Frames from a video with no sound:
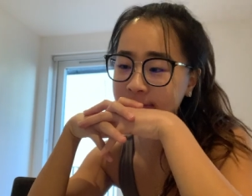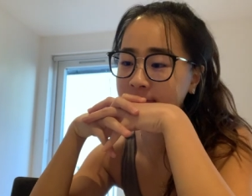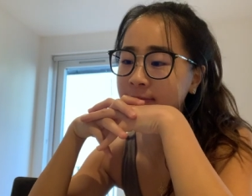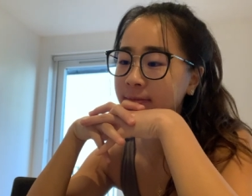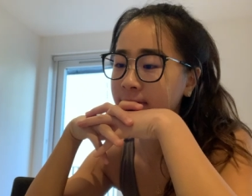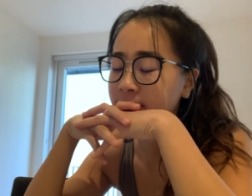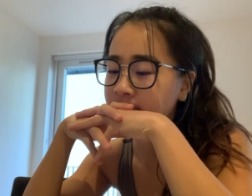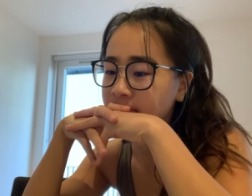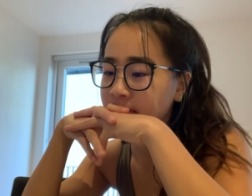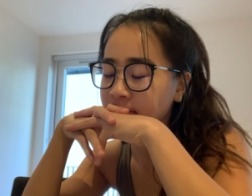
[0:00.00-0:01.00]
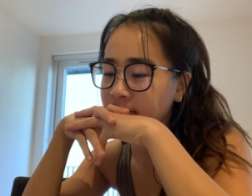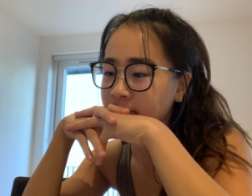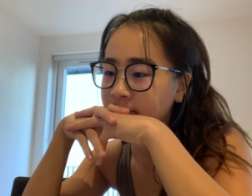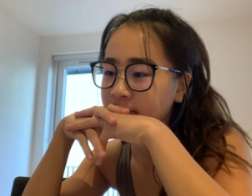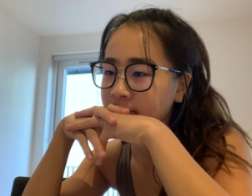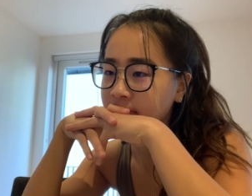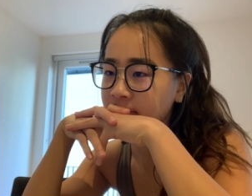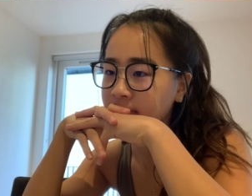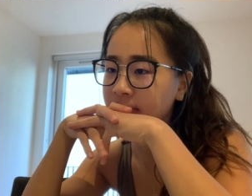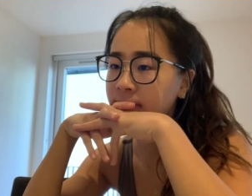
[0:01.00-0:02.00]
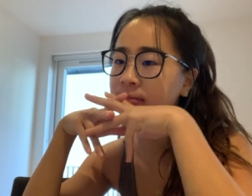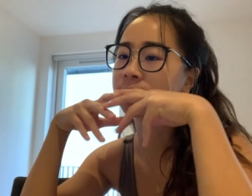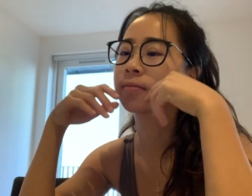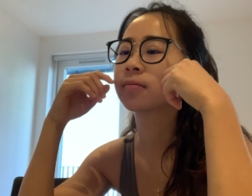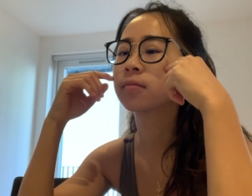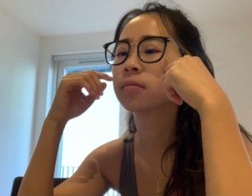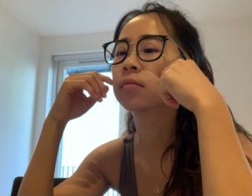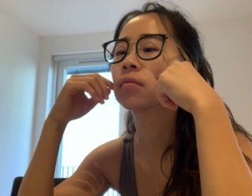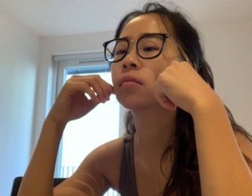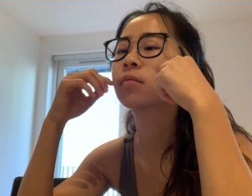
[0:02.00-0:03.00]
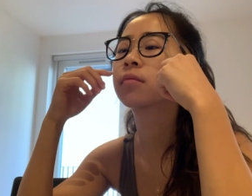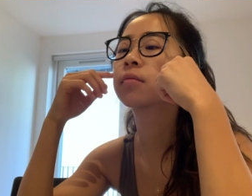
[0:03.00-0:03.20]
Good morning. The way in which we can do this,